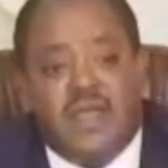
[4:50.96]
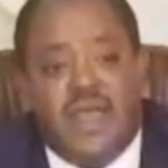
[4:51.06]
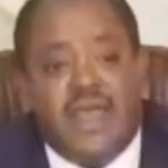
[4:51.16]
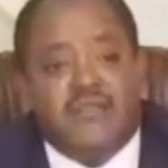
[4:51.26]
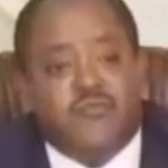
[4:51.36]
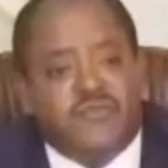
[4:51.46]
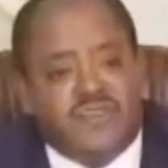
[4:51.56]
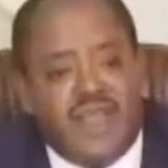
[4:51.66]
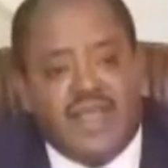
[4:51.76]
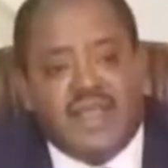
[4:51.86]
and to
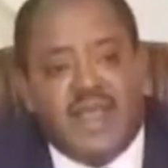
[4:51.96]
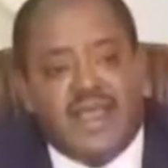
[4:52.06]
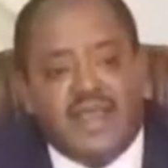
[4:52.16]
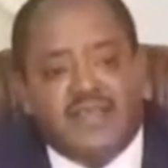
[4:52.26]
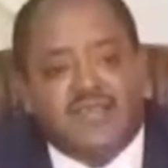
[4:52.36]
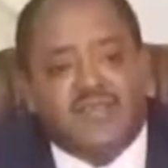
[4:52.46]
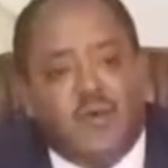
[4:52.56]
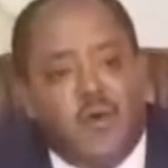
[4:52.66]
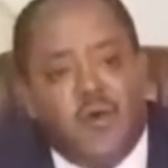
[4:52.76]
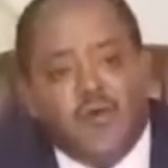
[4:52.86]
stand against
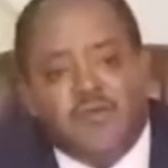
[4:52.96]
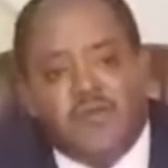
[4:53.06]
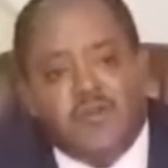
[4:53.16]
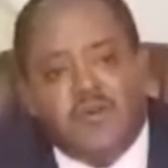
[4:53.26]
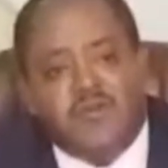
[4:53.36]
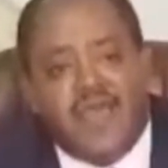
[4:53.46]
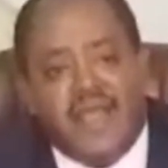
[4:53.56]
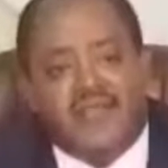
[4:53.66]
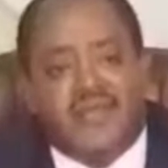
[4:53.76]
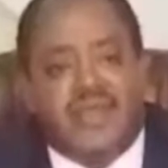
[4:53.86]
all forms of
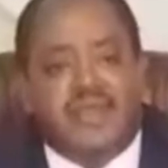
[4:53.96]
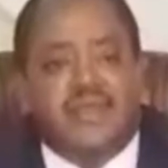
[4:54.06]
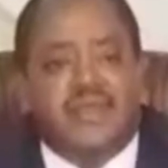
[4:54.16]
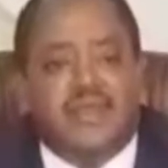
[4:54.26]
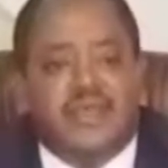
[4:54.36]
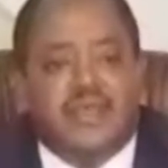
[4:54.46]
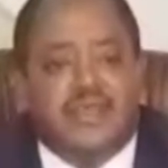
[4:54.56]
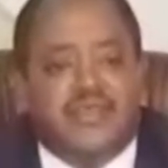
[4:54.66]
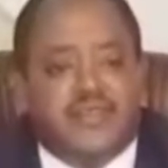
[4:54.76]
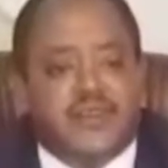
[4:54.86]
hatred,
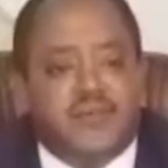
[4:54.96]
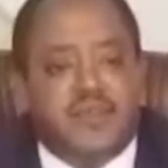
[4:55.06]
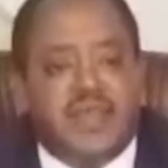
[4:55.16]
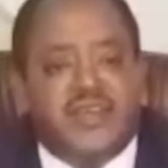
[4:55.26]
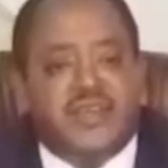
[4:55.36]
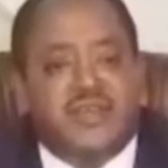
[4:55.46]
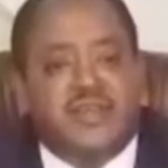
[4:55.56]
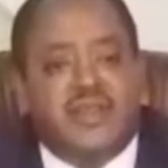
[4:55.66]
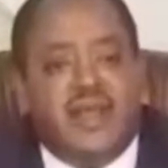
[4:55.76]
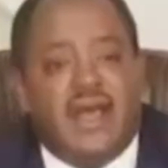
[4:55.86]

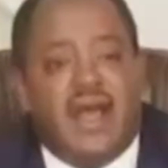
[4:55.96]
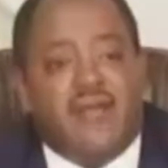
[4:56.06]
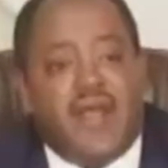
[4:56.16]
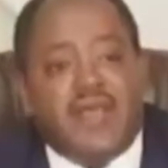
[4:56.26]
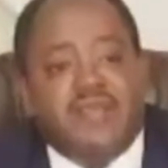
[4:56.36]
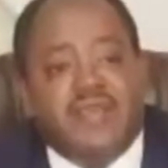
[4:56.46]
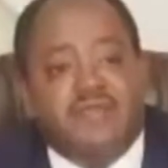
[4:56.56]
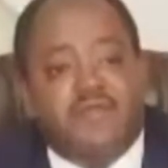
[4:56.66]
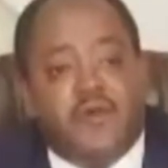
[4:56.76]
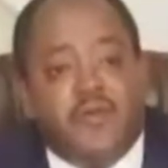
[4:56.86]
discrimination
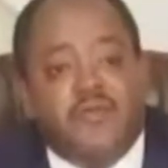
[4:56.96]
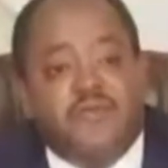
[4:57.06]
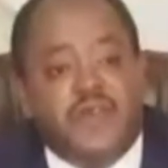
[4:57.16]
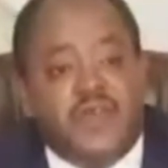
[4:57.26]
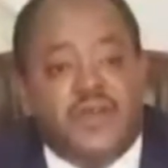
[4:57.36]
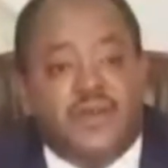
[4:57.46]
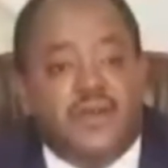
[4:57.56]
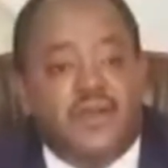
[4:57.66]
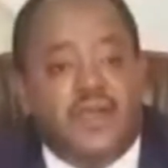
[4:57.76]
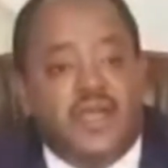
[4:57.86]
arising from
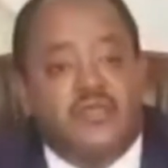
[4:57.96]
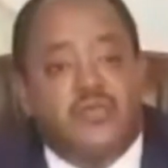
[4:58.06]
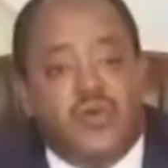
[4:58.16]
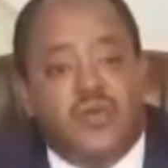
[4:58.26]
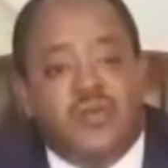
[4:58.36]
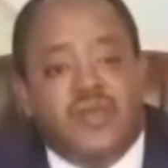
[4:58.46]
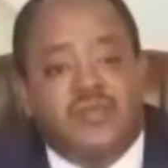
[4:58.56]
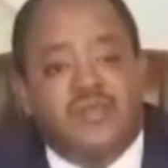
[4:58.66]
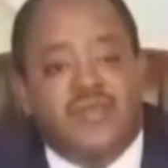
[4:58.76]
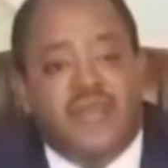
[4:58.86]
fear,
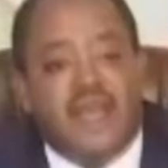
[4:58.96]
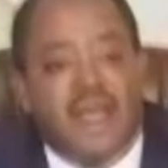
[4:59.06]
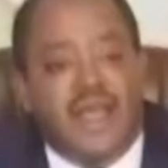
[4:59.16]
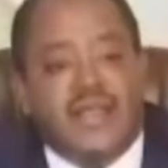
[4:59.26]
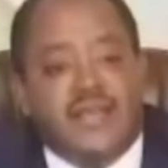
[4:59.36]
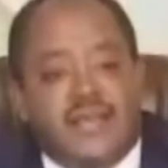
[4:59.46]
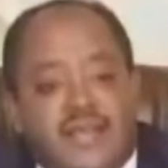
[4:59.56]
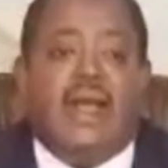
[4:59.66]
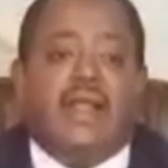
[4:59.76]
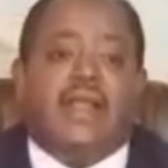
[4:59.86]
intolerance, and
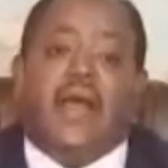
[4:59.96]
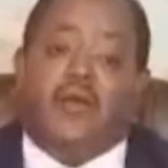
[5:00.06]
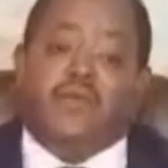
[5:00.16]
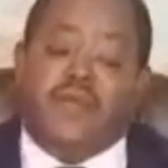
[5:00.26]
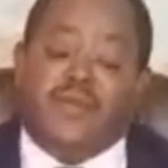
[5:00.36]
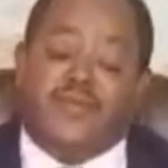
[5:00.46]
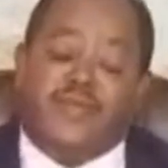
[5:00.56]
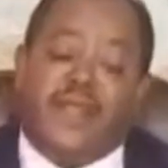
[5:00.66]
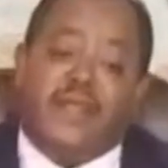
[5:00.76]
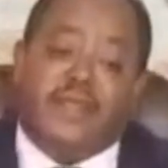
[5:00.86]
lack of
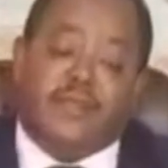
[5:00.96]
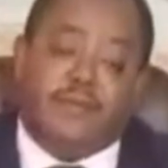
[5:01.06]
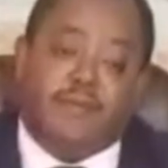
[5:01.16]
understanding.